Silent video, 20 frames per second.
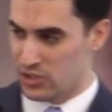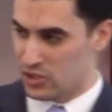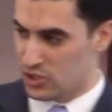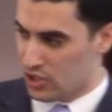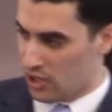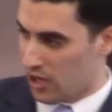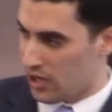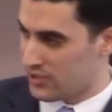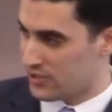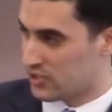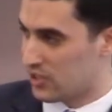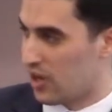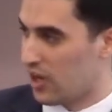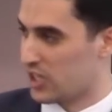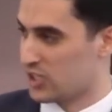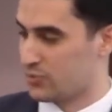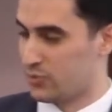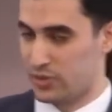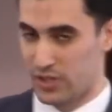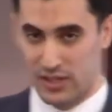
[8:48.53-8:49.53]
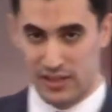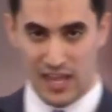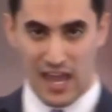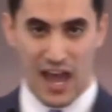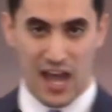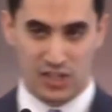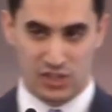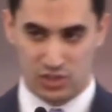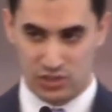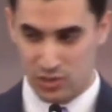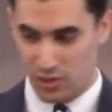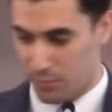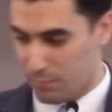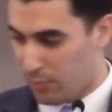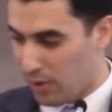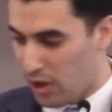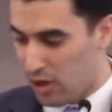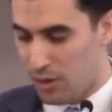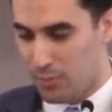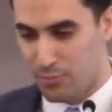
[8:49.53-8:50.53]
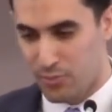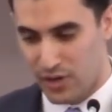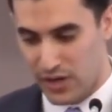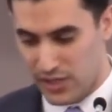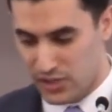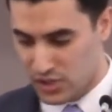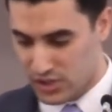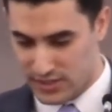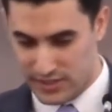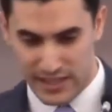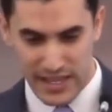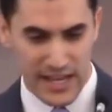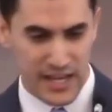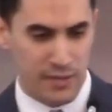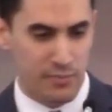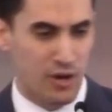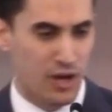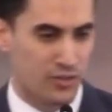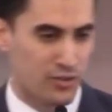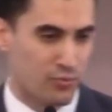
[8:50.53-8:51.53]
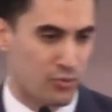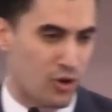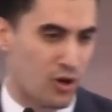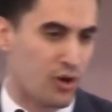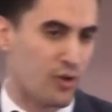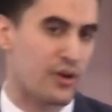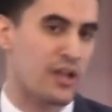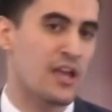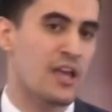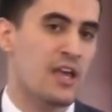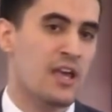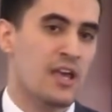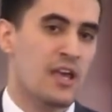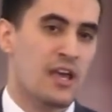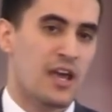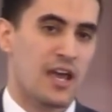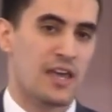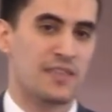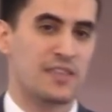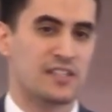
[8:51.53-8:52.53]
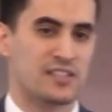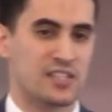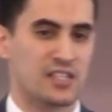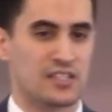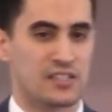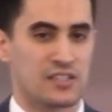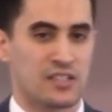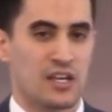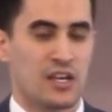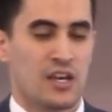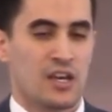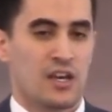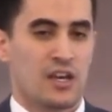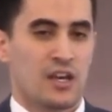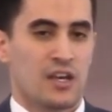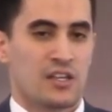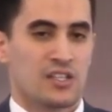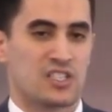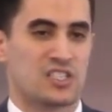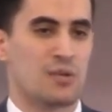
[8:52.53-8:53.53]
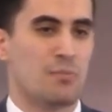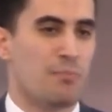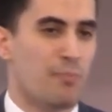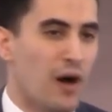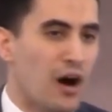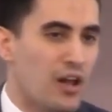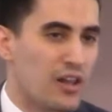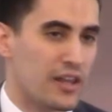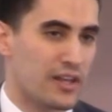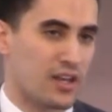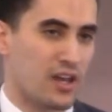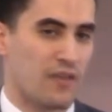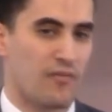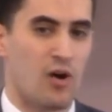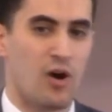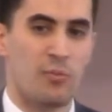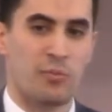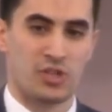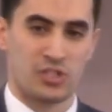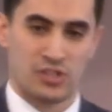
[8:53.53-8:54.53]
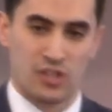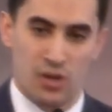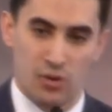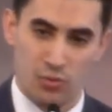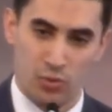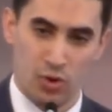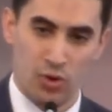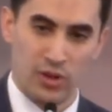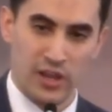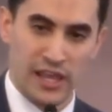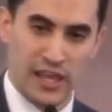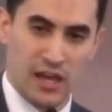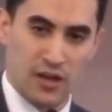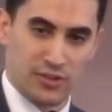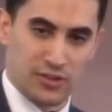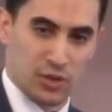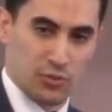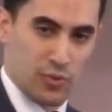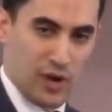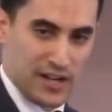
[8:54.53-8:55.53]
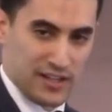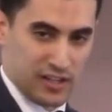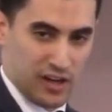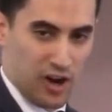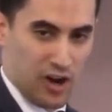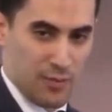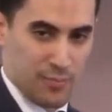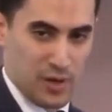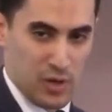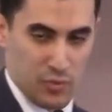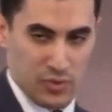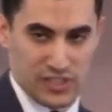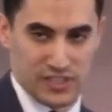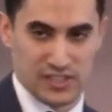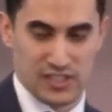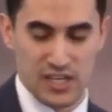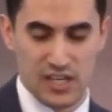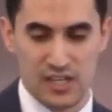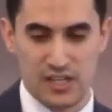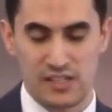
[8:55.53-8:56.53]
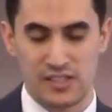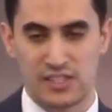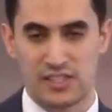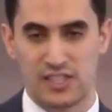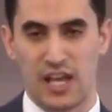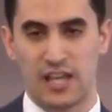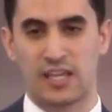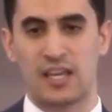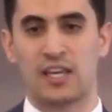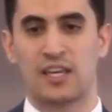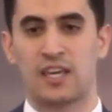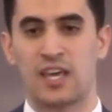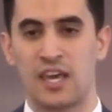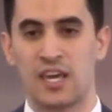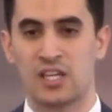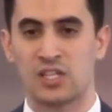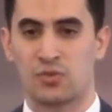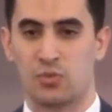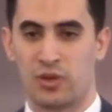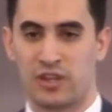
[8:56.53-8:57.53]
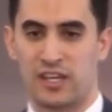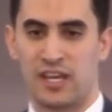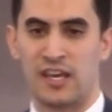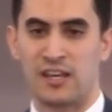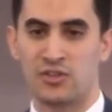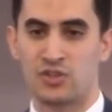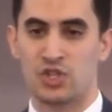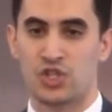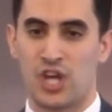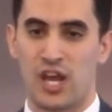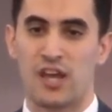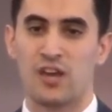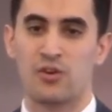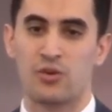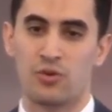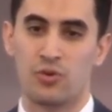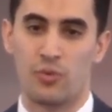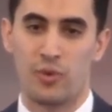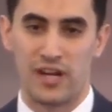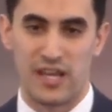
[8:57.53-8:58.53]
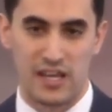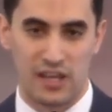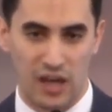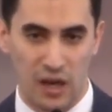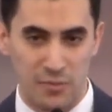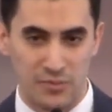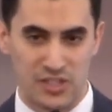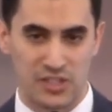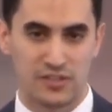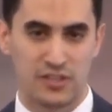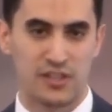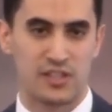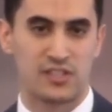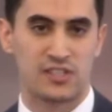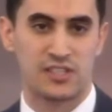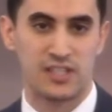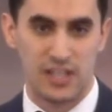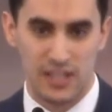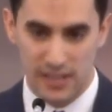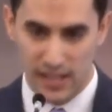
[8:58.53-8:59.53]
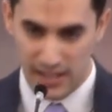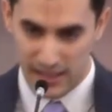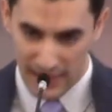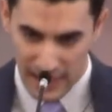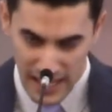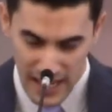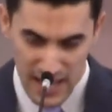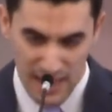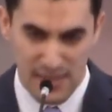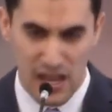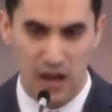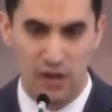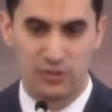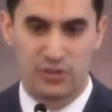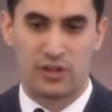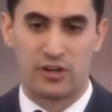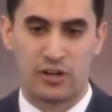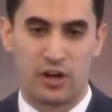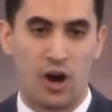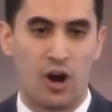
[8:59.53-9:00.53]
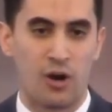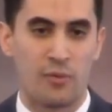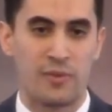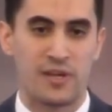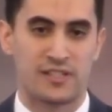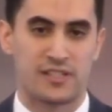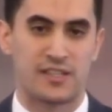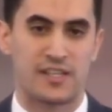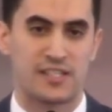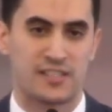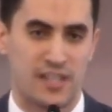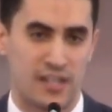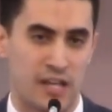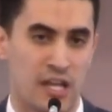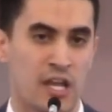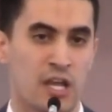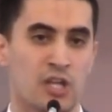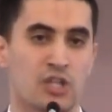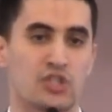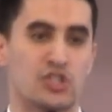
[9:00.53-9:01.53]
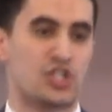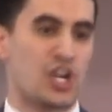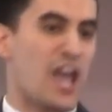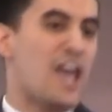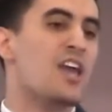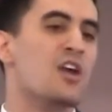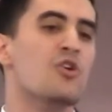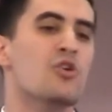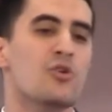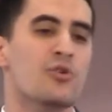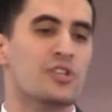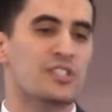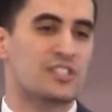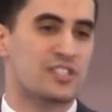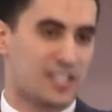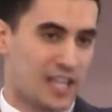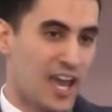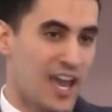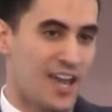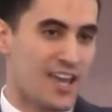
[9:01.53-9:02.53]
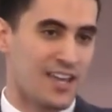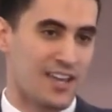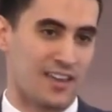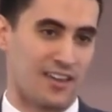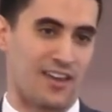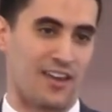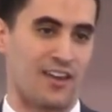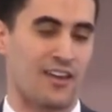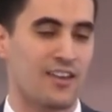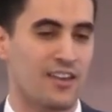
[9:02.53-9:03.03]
in John's gospel that they actually took palm branches, laid them on the road. And this is symbolic of almost rolling out the red carpet. We see it in Second Kings with King Jehu. When he comes into the city, they lay down their garments and they said, Jehu is king.